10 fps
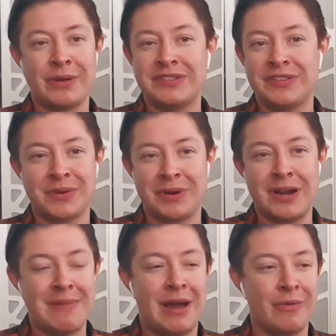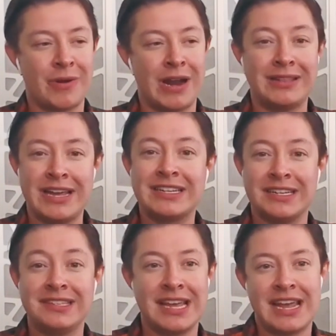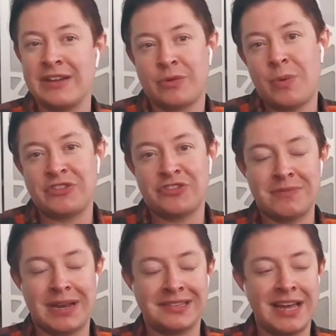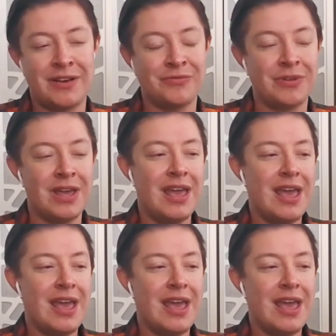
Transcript: There is a certain amount where I like to sit and question myself,